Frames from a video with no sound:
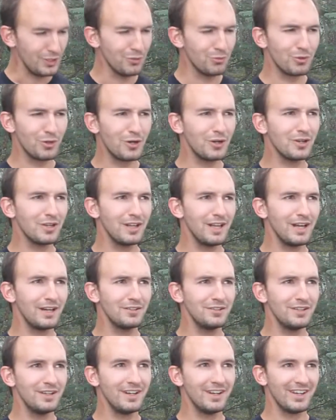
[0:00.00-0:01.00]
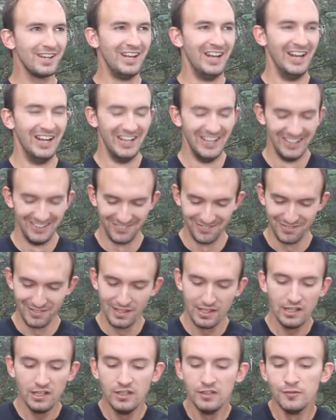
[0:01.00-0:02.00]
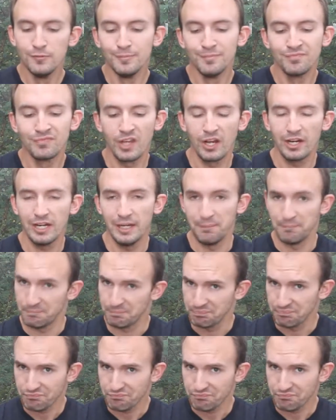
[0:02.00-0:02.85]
We're on cloud 9. All right.